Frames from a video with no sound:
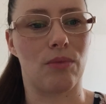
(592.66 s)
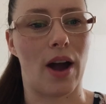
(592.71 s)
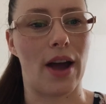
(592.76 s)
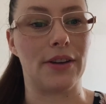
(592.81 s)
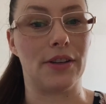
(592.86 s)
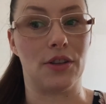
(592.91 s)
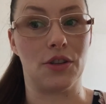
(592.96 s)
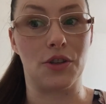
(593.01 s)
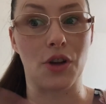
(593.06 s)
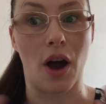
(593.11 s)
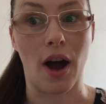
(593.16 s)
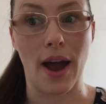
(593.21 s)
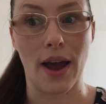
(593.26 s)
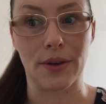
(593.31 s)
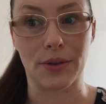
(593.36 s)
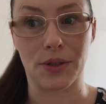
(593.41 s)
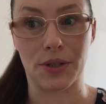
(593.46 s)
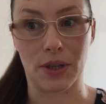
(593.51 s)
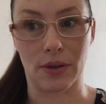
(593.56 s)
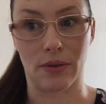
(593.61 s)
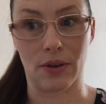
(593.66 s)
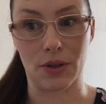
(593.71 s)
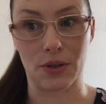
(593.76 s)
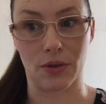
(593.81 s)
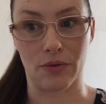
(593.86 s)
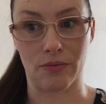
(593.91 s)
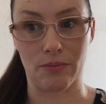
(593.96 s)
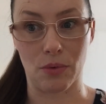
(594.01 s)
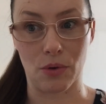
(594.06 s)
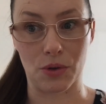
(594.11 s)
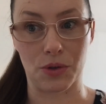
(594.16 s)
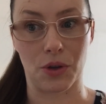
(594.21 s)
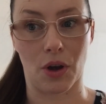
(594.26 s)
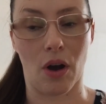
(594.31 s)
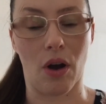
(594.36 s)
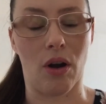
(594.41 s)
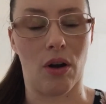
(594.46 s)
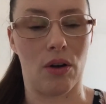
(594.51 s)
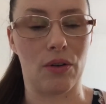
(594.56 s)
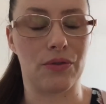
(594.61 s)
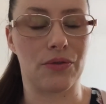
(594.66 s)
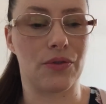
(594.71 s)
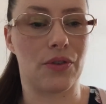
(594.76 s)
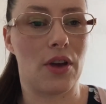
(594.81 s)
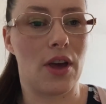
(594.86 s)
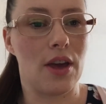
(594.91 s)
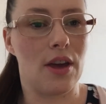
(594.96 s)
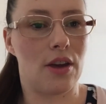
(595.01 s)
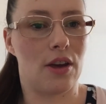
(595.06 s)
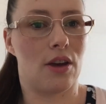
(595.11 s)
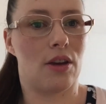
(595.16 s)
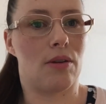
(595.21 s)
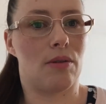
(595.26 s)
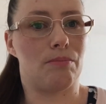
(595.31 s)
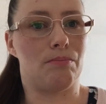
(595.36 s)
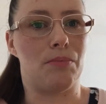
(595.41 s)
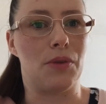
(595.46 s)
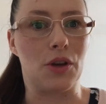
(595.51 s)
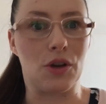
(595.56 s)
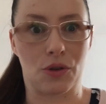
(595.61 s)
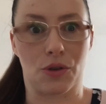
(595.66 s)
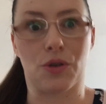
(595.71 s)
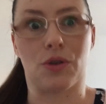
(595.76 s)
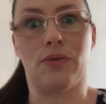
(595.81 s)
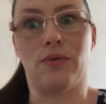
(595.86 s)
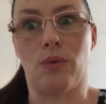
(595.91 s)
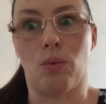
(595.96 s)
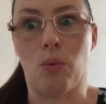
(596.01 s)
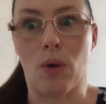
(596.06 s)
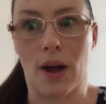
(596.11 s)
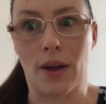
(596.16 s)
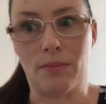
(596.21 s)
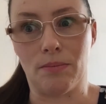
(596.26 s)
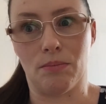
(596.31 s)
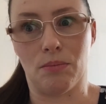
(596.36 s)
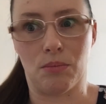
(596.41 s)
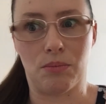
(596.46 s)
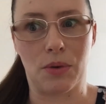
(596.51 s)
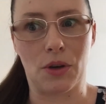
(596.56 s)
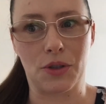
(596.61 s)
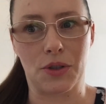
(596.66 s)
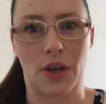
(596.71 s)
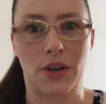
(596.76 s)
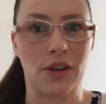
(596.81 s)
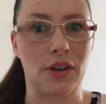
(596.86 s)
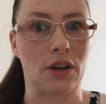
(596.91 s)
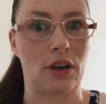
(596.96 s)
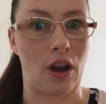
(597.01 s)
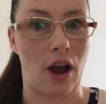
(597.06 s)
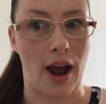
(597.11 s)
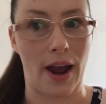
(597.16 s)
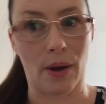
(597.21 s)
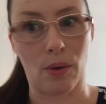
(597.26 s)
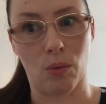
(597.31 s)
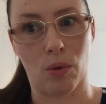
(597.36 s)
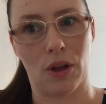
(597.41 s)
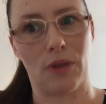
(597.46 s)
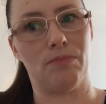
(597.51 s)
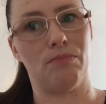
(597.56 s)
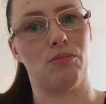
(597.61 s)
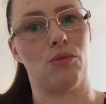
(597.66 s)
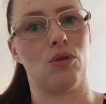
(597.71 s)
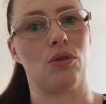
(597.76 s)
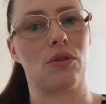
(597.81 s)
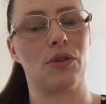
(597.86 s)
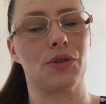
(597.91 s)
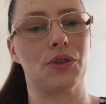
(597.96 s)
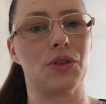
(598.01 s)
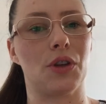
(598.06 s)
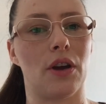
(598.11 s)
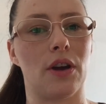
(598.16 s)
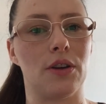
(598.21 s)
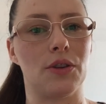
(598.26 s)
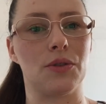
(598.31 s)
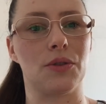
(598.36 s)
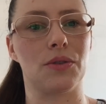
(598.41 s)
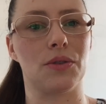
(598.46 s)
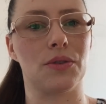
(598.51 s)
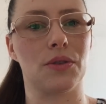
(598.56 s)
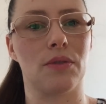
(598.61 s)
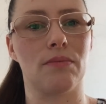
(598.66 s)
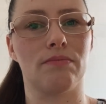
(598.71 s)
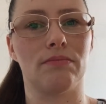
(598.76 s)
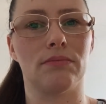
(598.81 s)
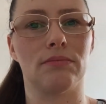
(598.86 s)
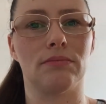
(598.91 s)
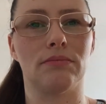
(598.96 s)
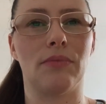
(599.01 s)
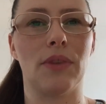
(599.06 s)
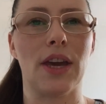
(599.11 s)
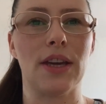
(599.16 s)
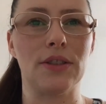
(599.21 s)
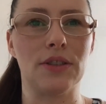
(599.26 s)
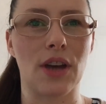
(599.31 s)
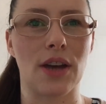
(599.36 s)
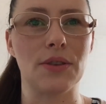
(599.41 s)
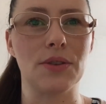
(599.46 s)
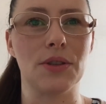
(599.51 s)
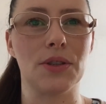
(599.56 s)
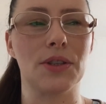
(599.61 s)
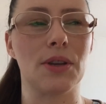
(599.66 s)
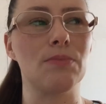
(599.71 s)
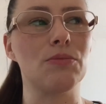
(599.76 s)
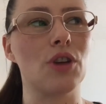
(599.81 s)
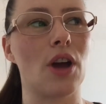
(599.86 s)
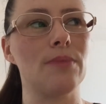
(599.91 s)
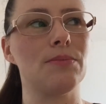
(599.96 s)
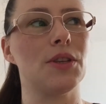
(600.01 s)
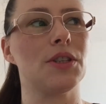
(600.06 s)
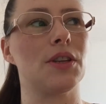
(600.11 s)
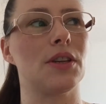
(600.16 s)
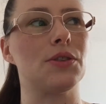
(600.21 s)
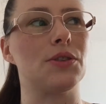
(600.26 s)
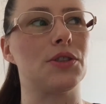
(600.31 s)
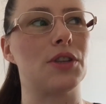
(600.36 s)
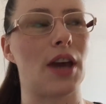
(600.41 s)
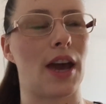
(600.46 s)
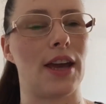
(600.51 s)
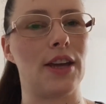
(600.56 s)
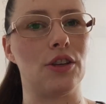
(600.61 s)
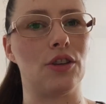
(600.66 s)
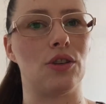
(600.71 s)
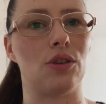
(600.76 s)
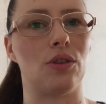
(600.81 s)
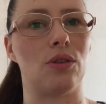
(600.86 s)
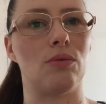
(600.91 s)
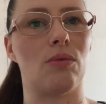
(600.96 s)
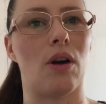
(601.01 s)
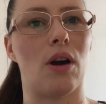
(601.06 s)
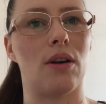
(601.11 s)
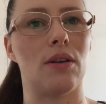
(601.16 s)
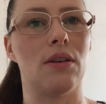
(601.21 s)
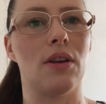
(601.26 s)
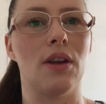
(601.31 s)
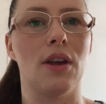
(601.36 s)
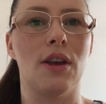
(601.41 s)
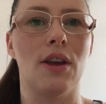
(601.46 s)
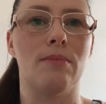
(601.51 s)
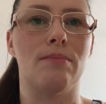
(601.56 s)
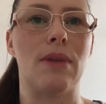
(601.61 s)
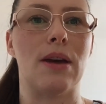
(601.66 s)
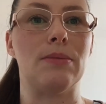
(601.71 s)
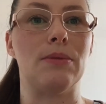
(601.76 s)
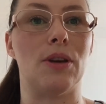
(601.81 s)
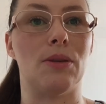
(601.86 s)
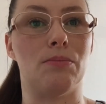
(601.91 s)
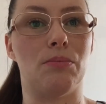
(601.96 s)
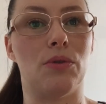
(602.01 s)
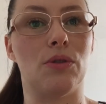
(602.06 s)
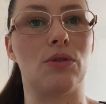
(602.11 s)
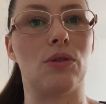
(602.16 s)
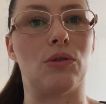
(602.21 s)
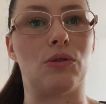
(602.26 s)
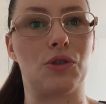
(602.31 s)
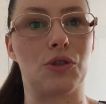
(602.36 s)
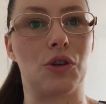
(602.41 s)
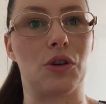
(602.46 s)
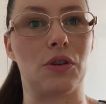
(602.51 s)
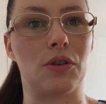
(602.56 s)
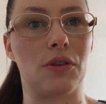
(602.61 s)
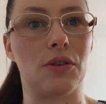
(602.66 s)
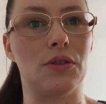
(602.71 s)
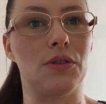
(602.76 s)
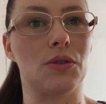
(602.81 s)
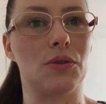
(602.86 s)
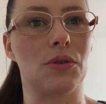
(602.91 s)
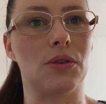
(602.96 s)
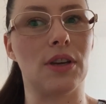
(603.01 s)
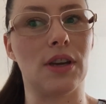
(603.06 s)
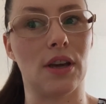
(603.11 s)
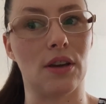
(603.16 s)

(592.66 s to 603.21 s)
an entire series of books off because I didn't like one book. So sometimes it does take you maybe a book or two to sort of